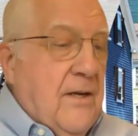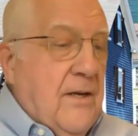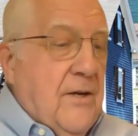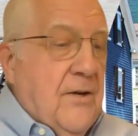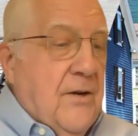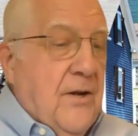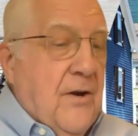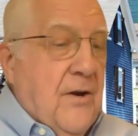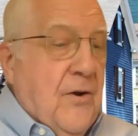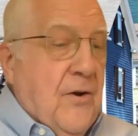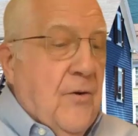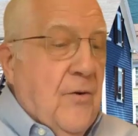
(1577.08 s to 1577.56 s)

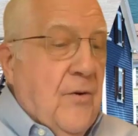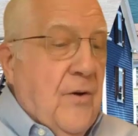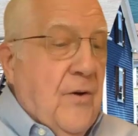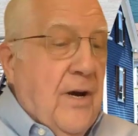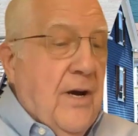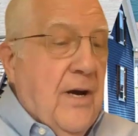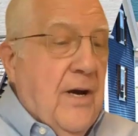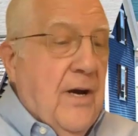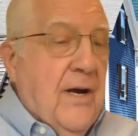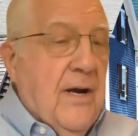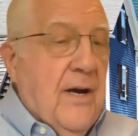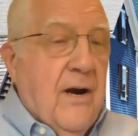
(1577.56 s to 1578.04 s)
you know,
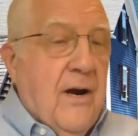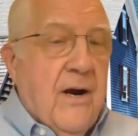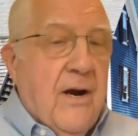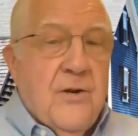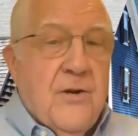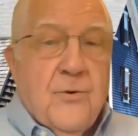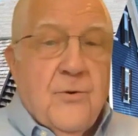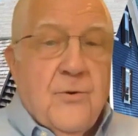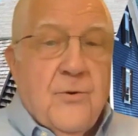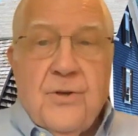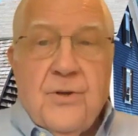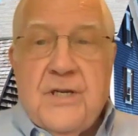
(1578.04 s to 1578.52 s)
are
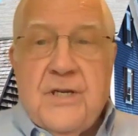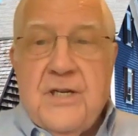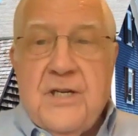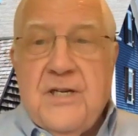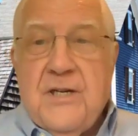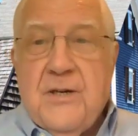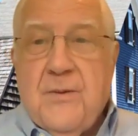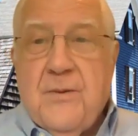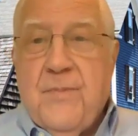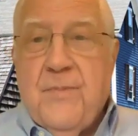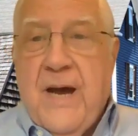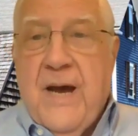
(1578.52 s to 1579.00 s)
you
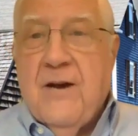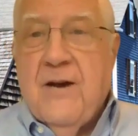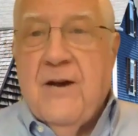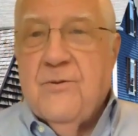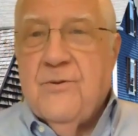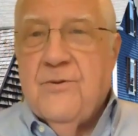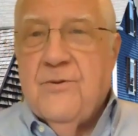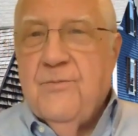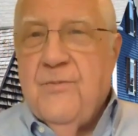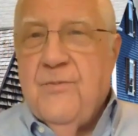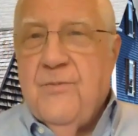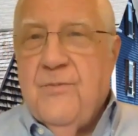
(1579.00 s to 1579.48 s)
thinking
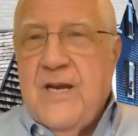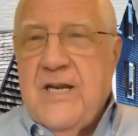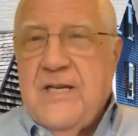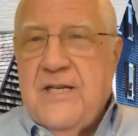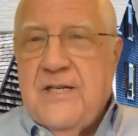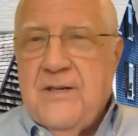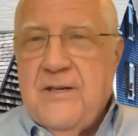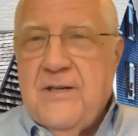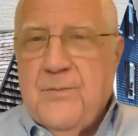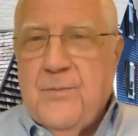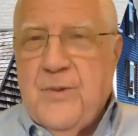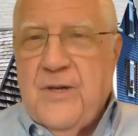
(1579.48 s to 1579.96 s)
about
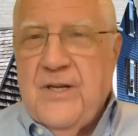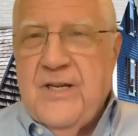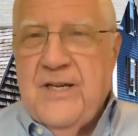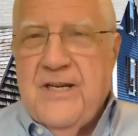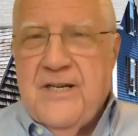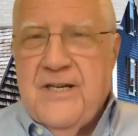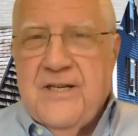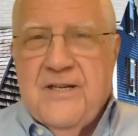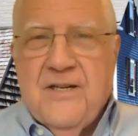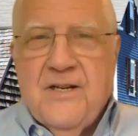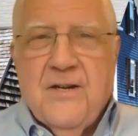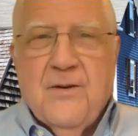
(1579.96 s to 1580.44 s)
making a
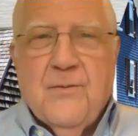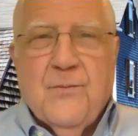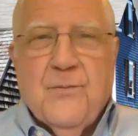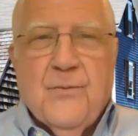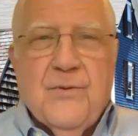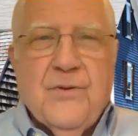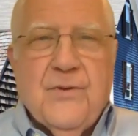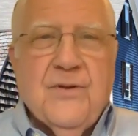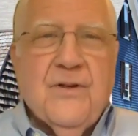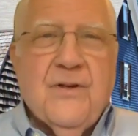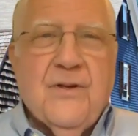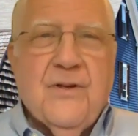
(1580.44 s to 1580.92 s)
planned gift?
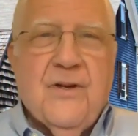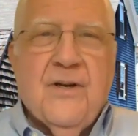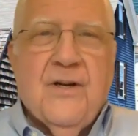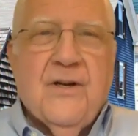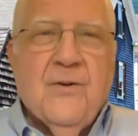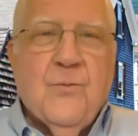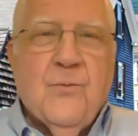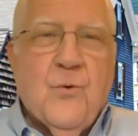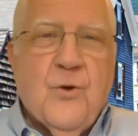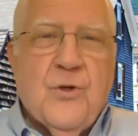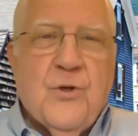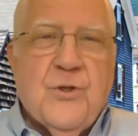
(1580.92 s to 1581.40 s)

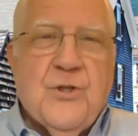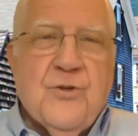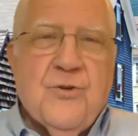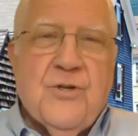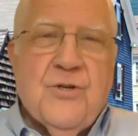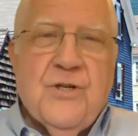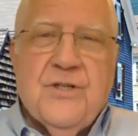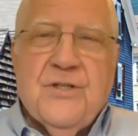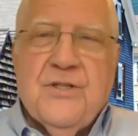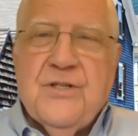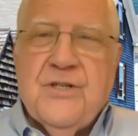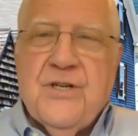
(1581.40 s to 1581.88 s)
Uh, would you
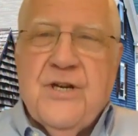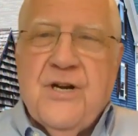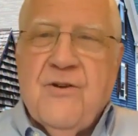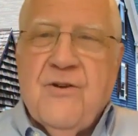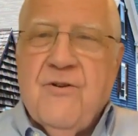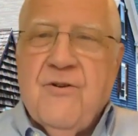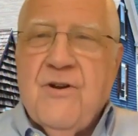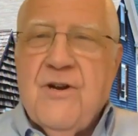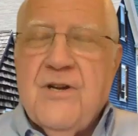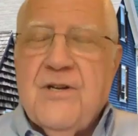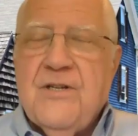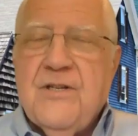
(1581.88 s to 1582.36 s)

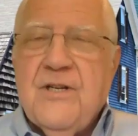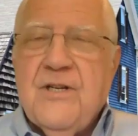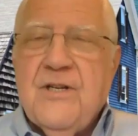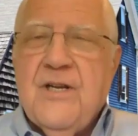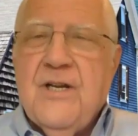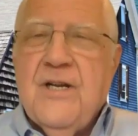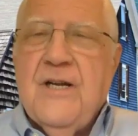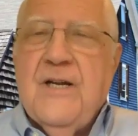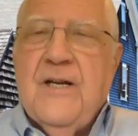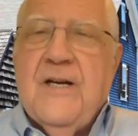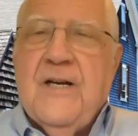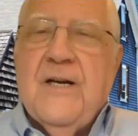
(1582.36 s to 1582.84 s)
consider it?
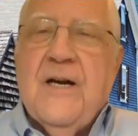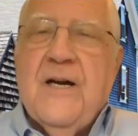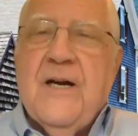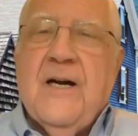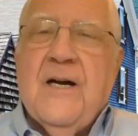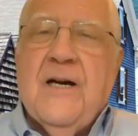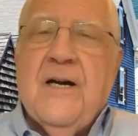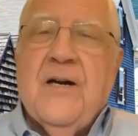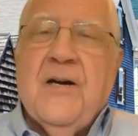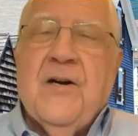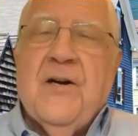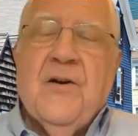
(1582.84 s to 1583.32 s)

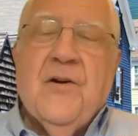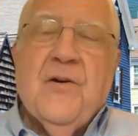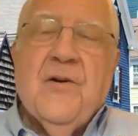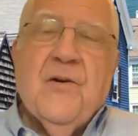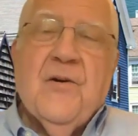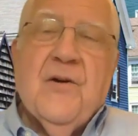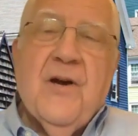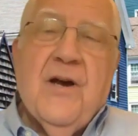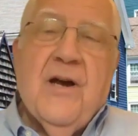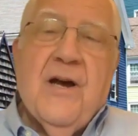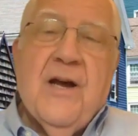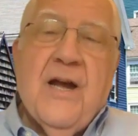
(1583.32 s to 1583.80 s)
Uh,
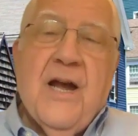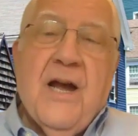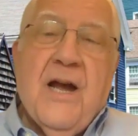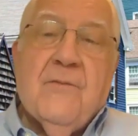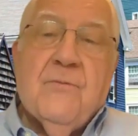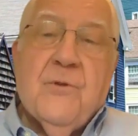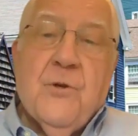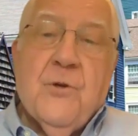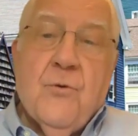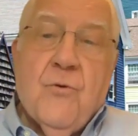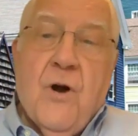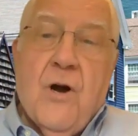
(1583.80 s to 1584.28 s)

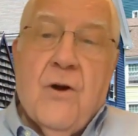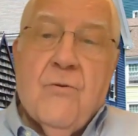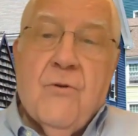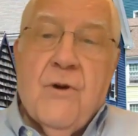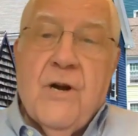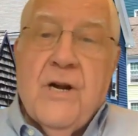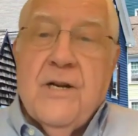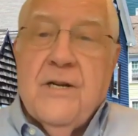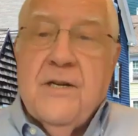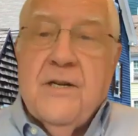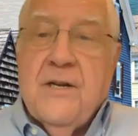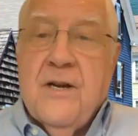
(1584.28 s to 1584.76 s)
have you
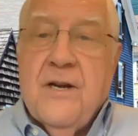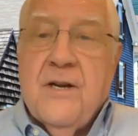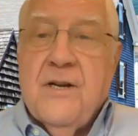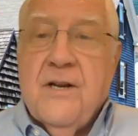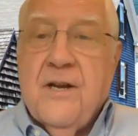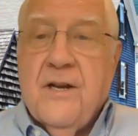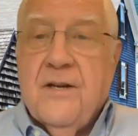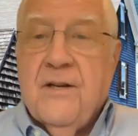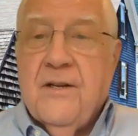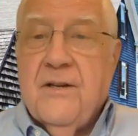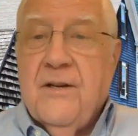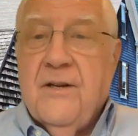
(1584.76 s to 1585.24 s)
already done
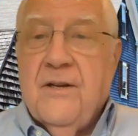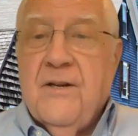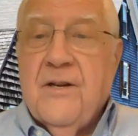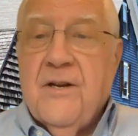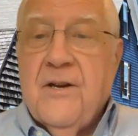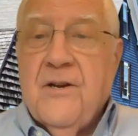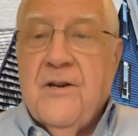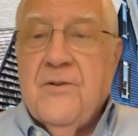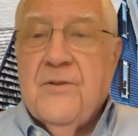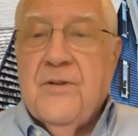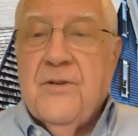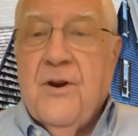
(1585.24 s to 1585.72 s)
it? You
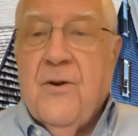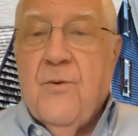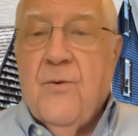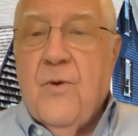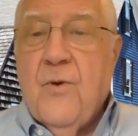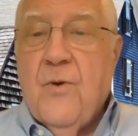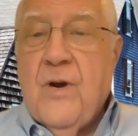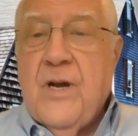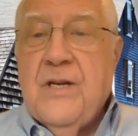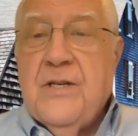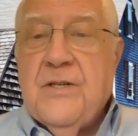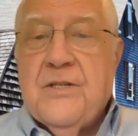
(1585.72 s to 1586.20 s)
know, there are
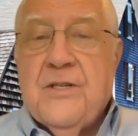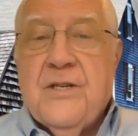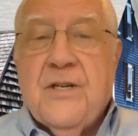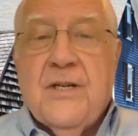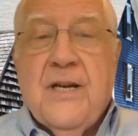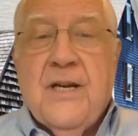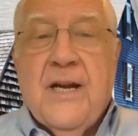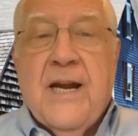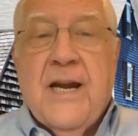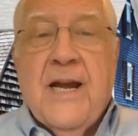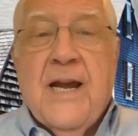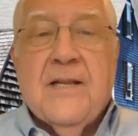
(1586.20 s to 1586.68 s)
ways to
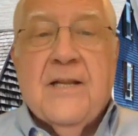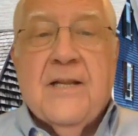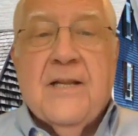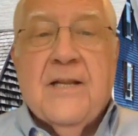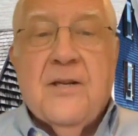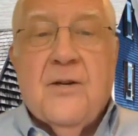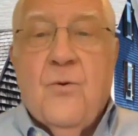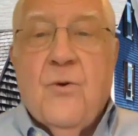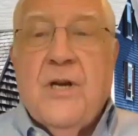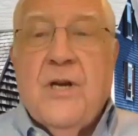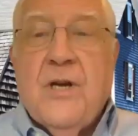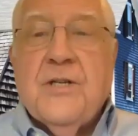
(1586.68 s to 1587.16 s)
get at
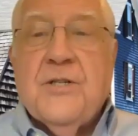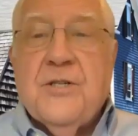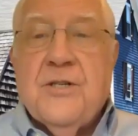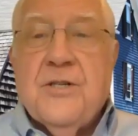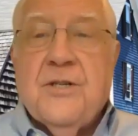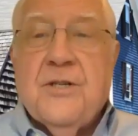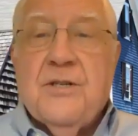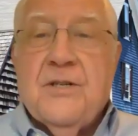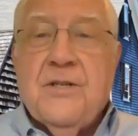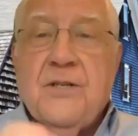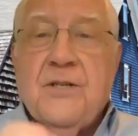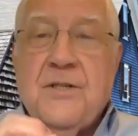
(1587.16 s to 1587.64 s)
the
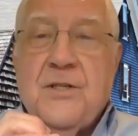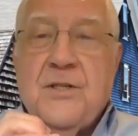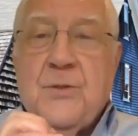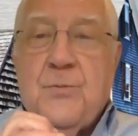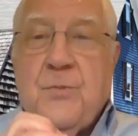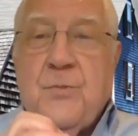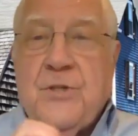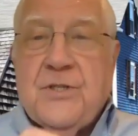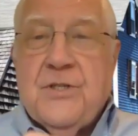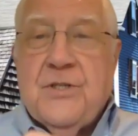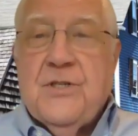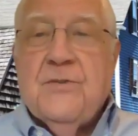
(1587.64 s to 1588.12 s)
question
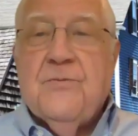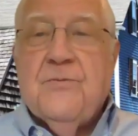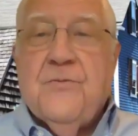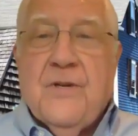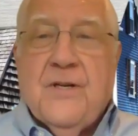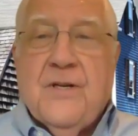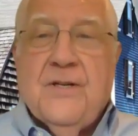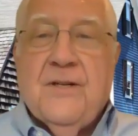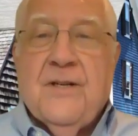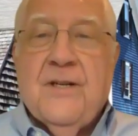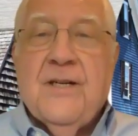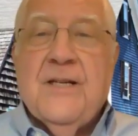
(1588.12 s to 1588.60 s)

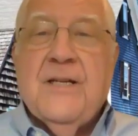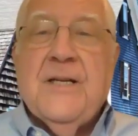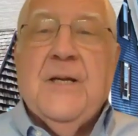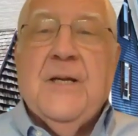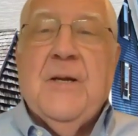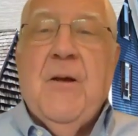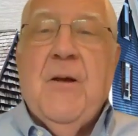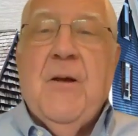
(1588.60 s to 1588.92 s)
specifically